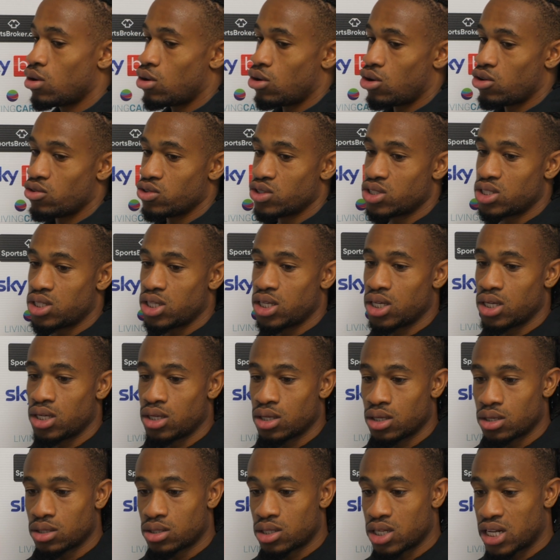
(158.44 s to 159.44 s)
Obviously,
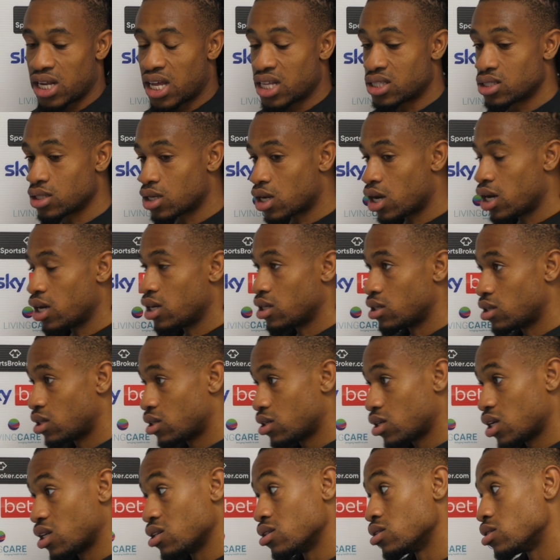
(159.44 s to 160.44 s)
the lads are gutted,
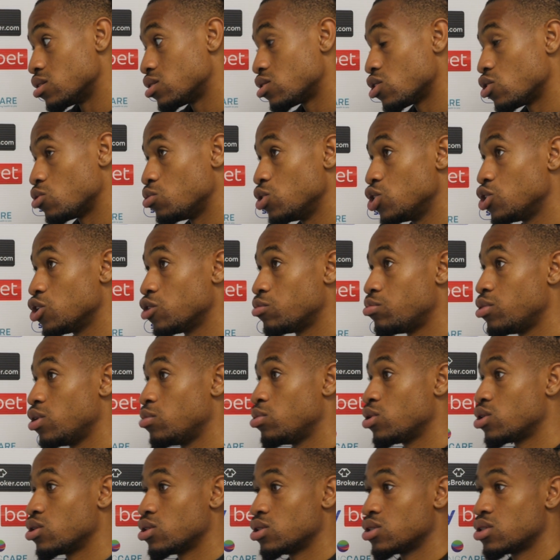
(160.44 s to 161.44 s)
and so we should be,
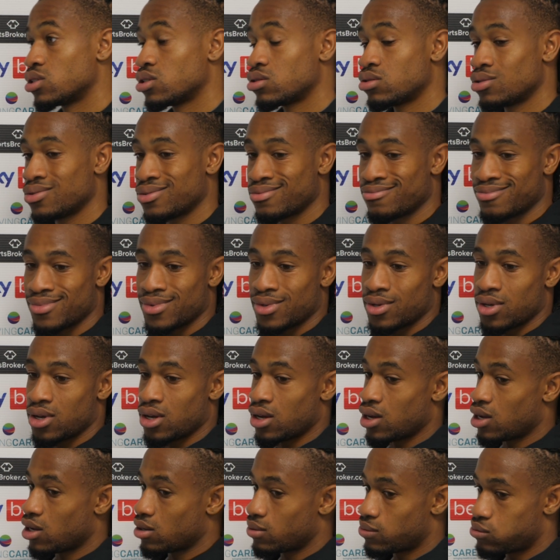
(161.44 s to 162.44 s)
because
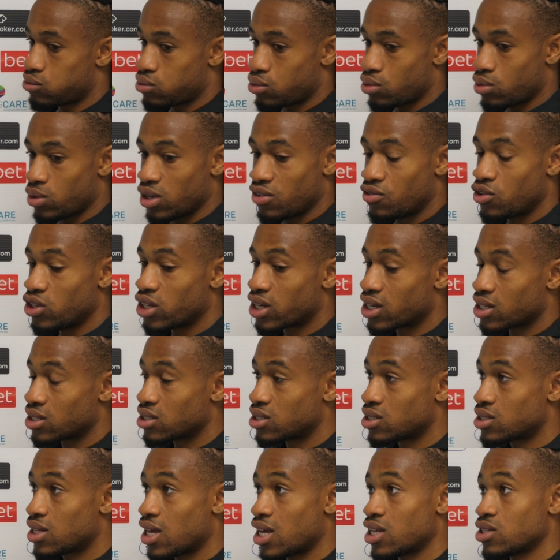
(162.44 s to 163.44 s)
if you look at the
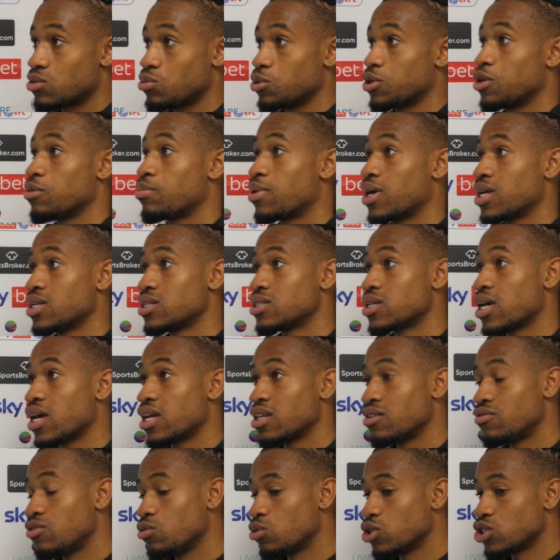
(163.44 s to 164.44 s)
stats, we're the better
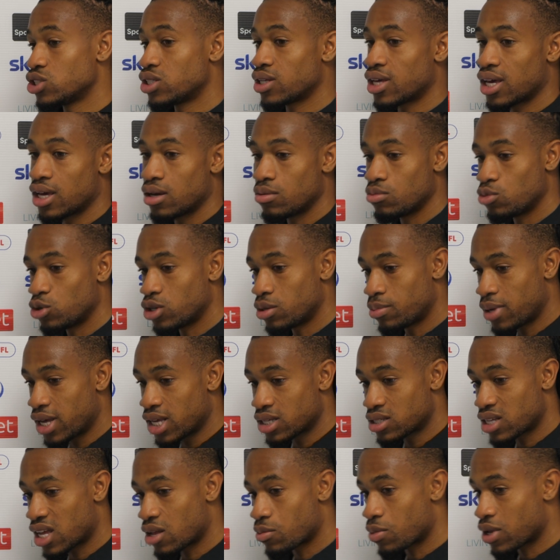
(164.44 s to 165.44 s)
side. If you watch the game, we're the
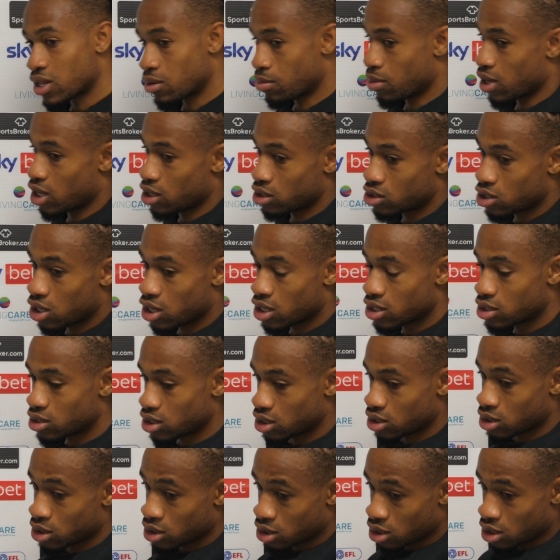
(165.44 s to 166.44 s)
better side, we've got the better
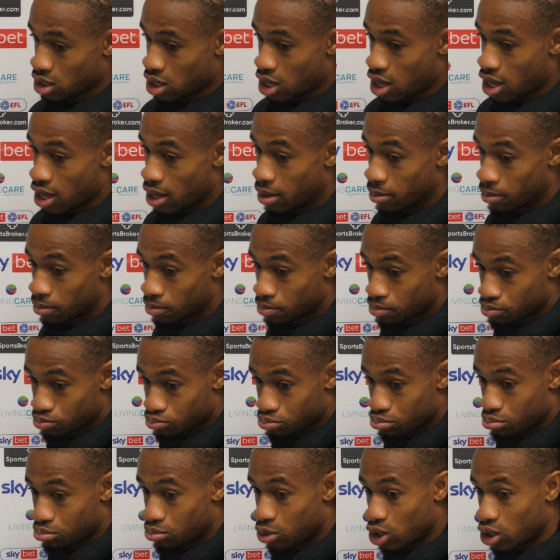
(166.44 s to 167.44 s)
chances.
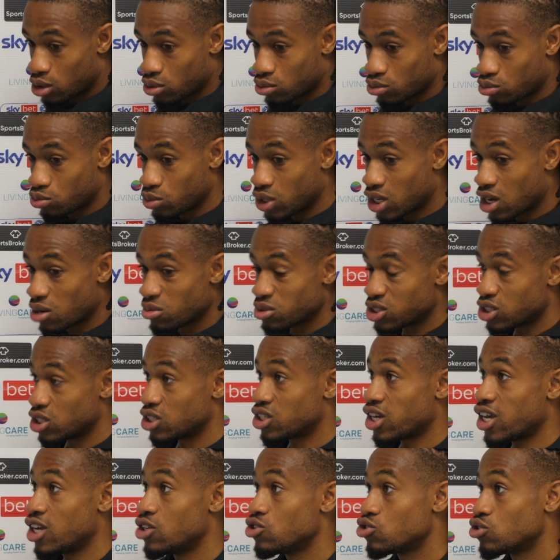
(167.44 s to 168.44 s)
But we come into the
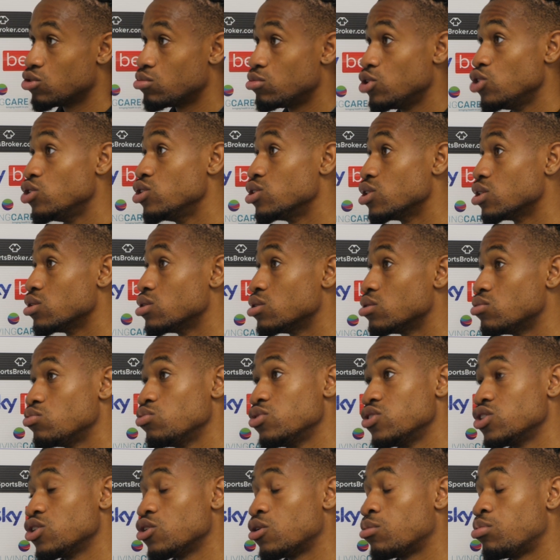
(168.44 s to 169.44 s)
change room losing
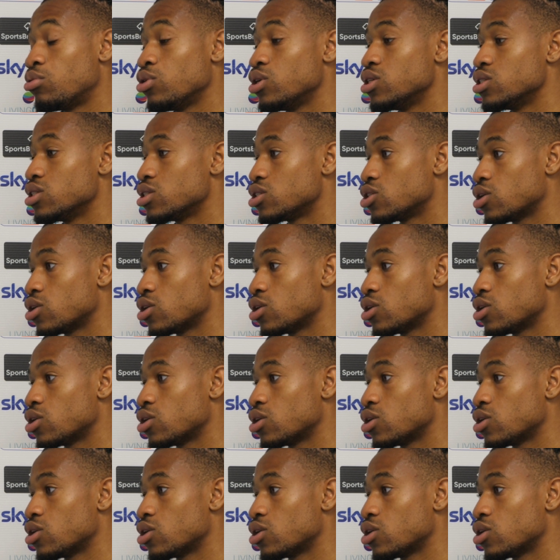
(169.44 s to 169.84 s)
with 0 points.